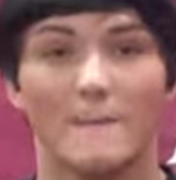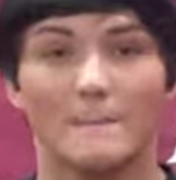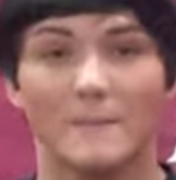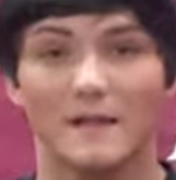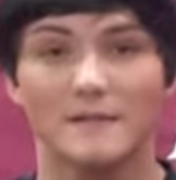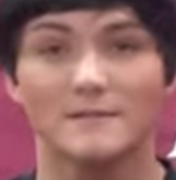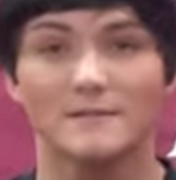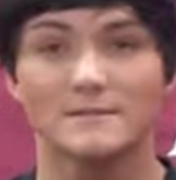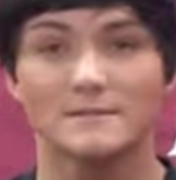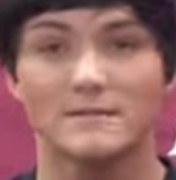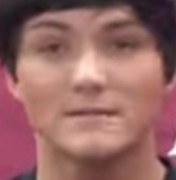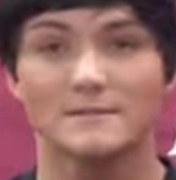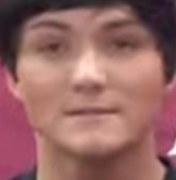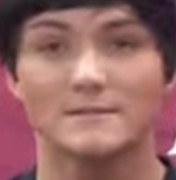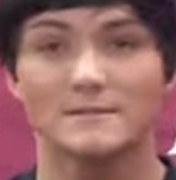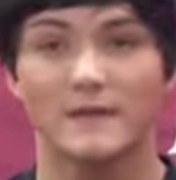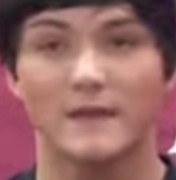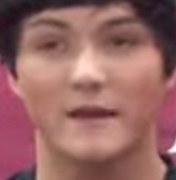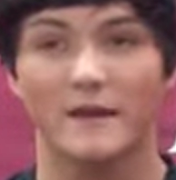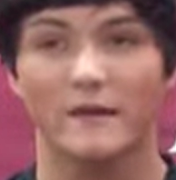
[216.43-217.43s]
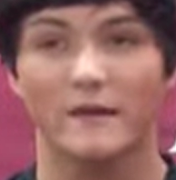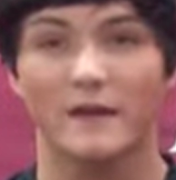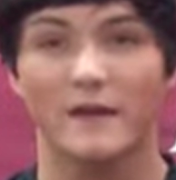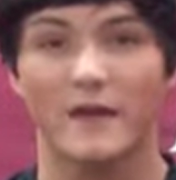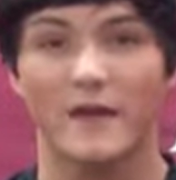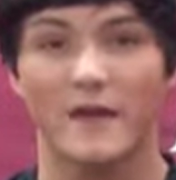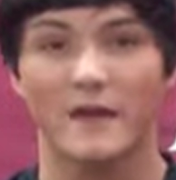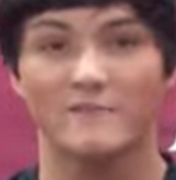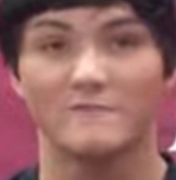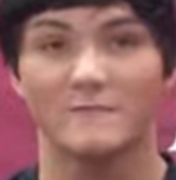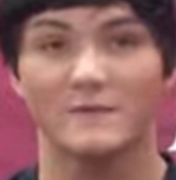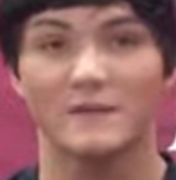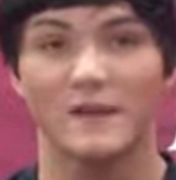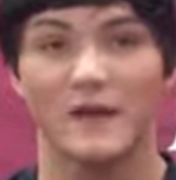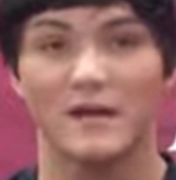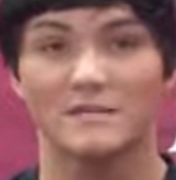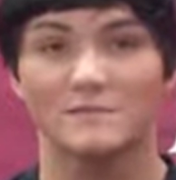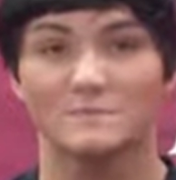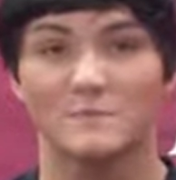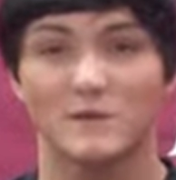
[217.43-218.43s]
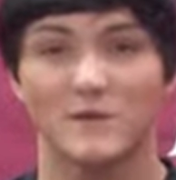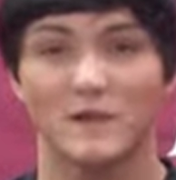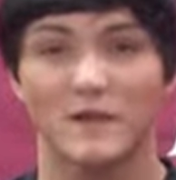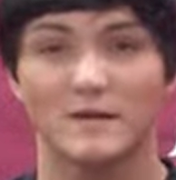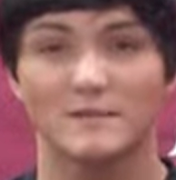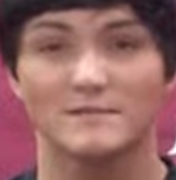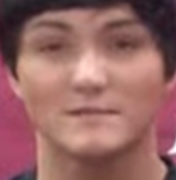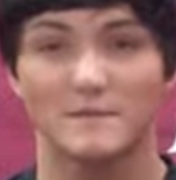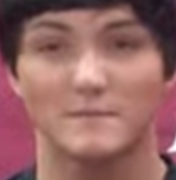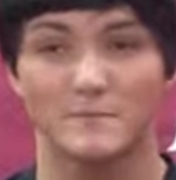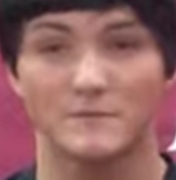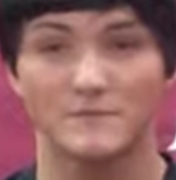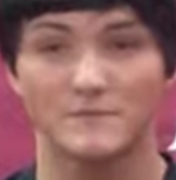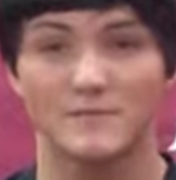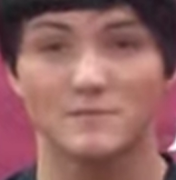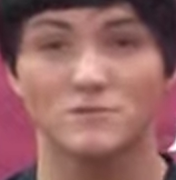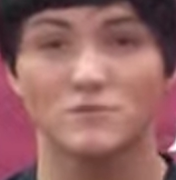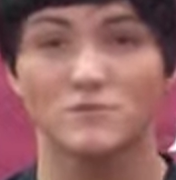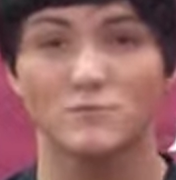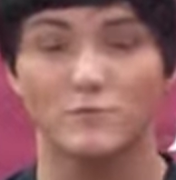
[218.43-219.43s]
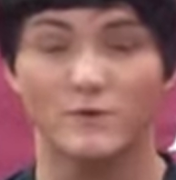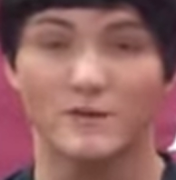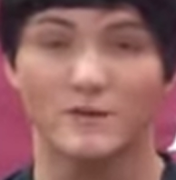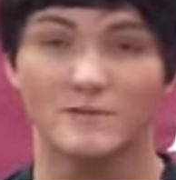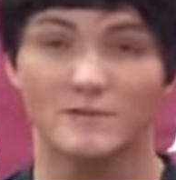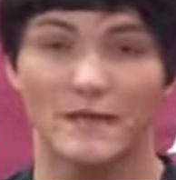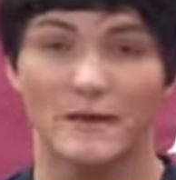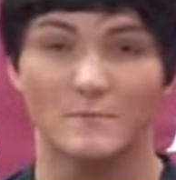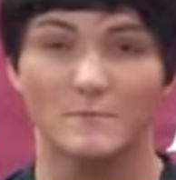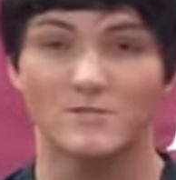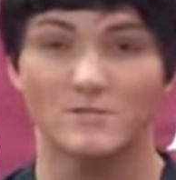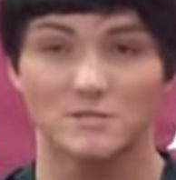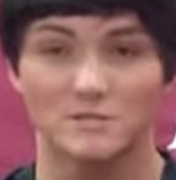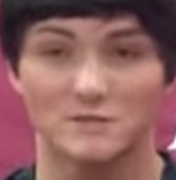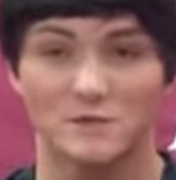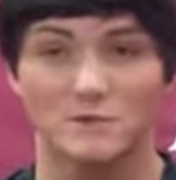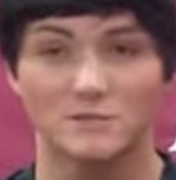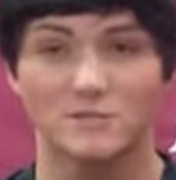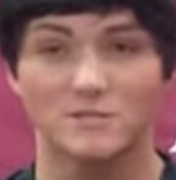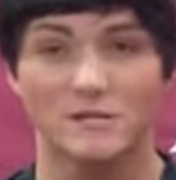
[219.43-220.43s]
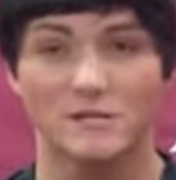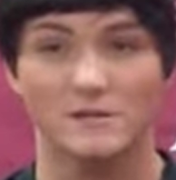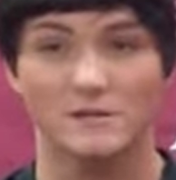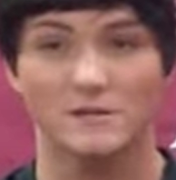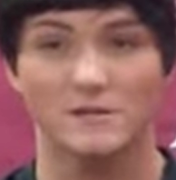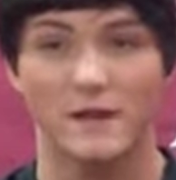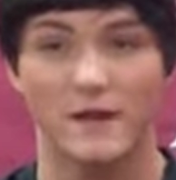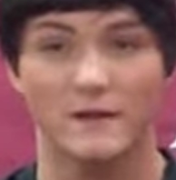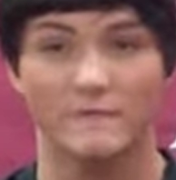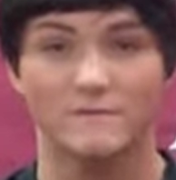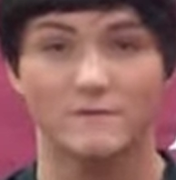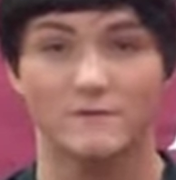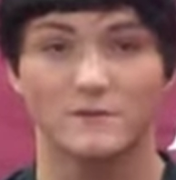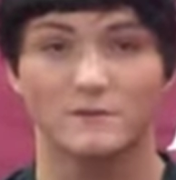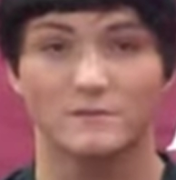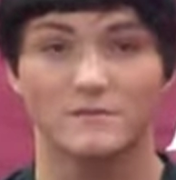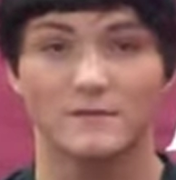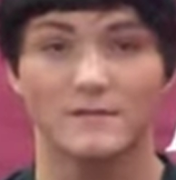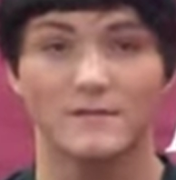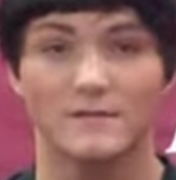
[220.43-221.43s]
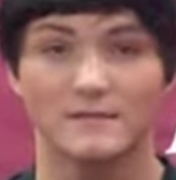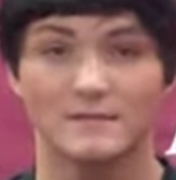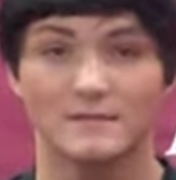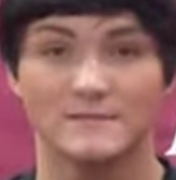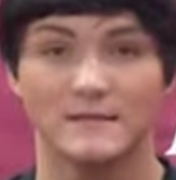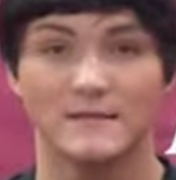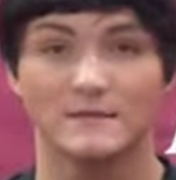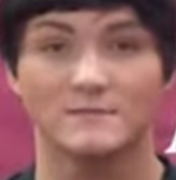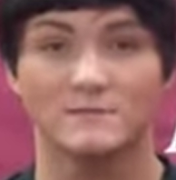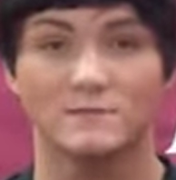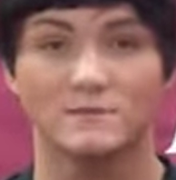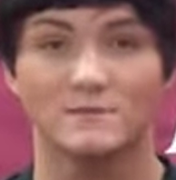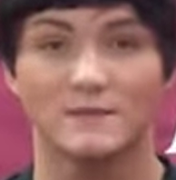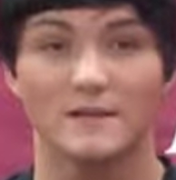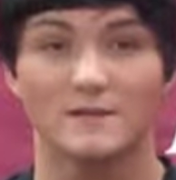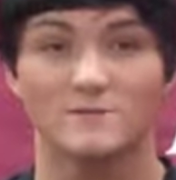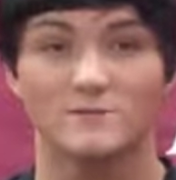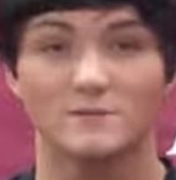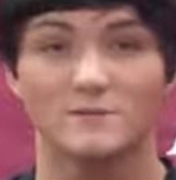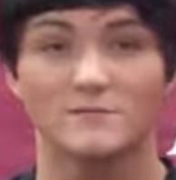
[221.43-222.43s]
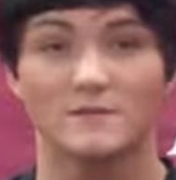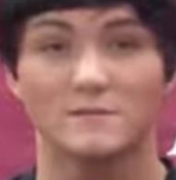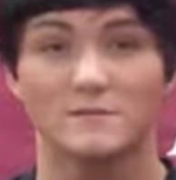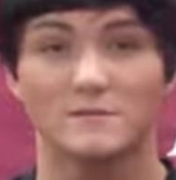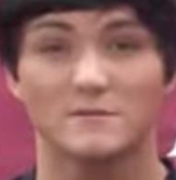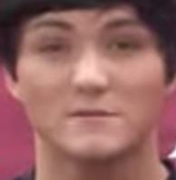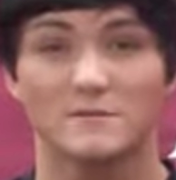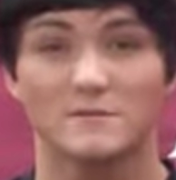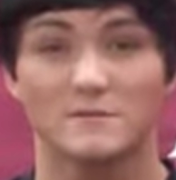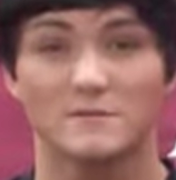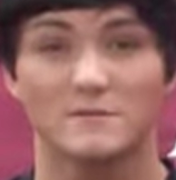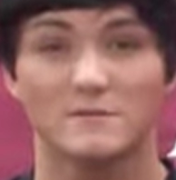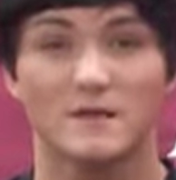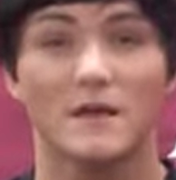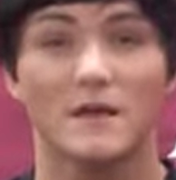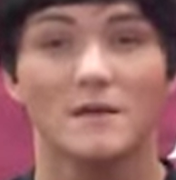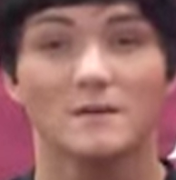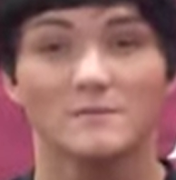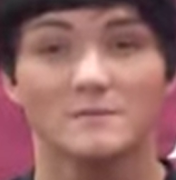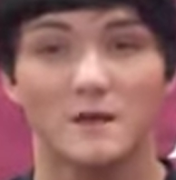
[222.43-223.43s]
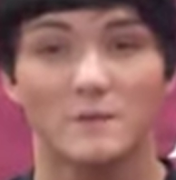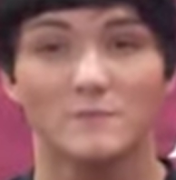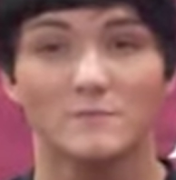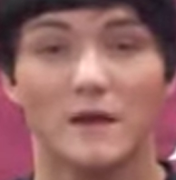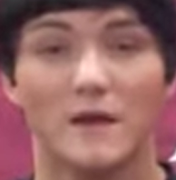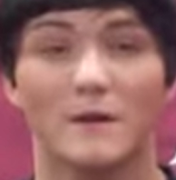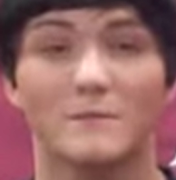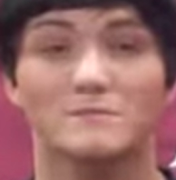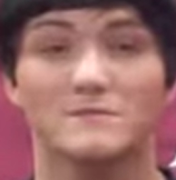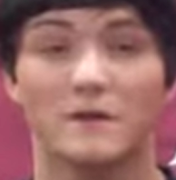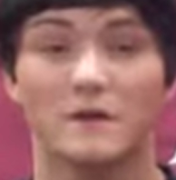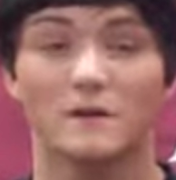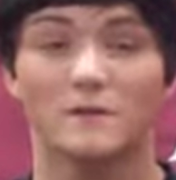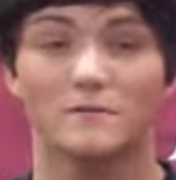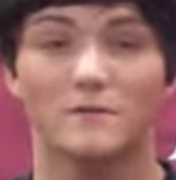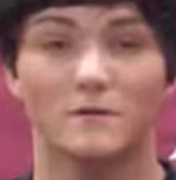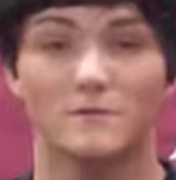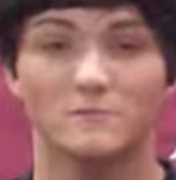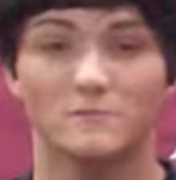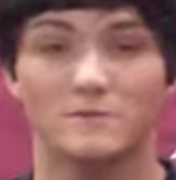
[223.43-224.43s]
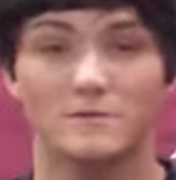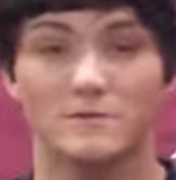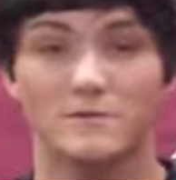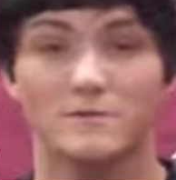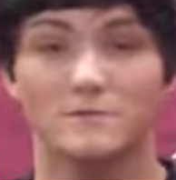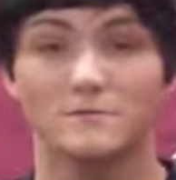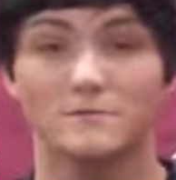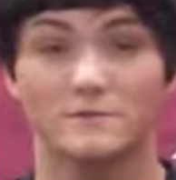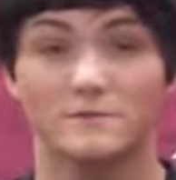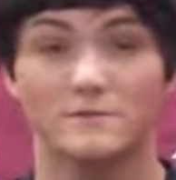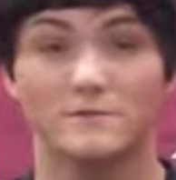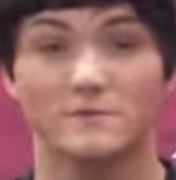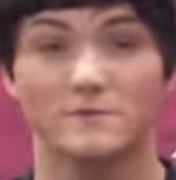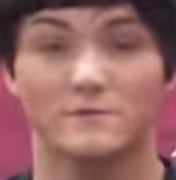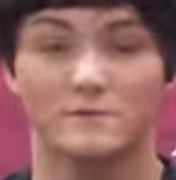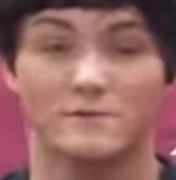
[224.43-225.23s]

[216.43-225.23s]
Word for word: Many teens in the area have been hospitalized and potential brain damage associated after using e-cigs with dangerous substances sometimes unknown to the user.